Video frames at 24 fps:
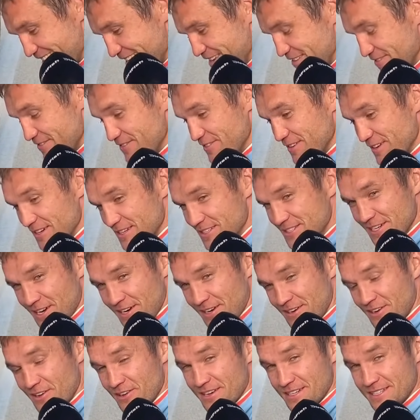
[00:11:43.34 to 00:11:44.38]
if uh,
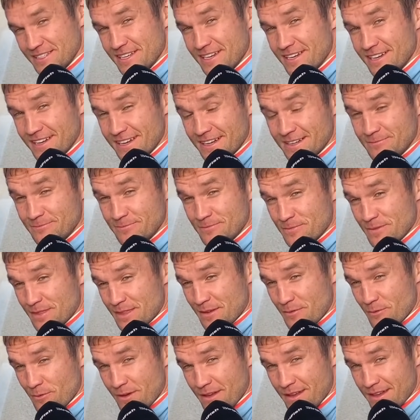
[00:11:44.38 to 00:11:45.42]
Chuck Norris, uh,
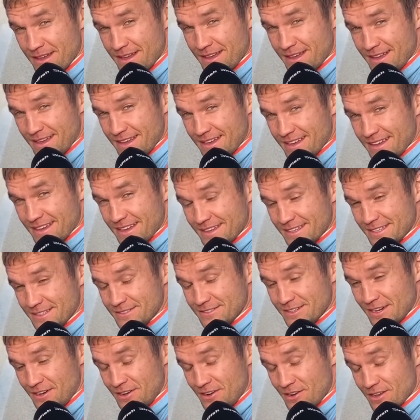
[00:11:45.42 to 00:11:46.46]
if,
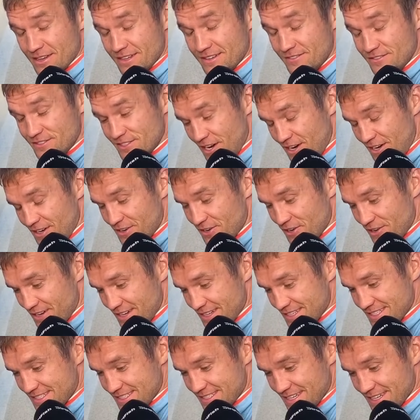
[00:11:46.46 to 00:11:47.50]
Chuck, if Chuck
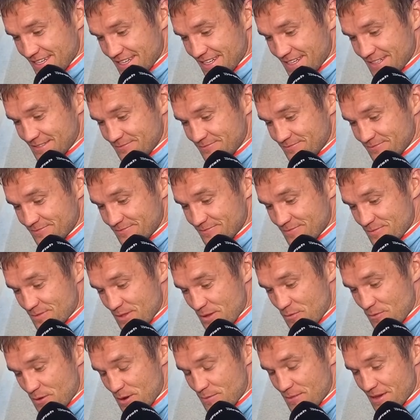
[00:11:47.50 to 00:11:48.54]
Norris uh,
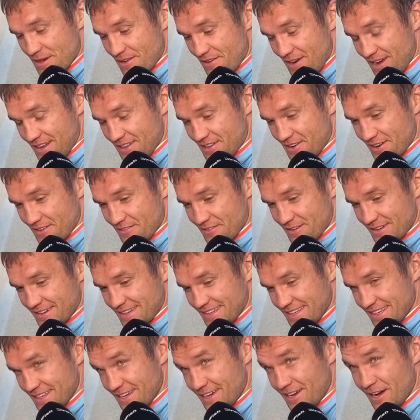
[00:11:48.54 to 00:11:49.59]
will be a rally driver,
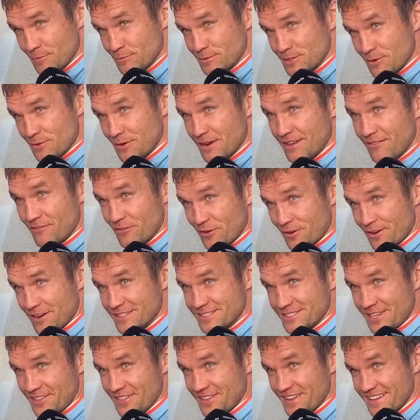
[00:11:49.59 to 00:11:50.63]
he comes only for uh,
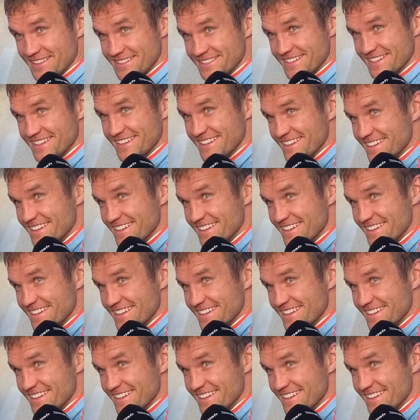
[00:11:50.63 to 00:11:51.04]
Sundays.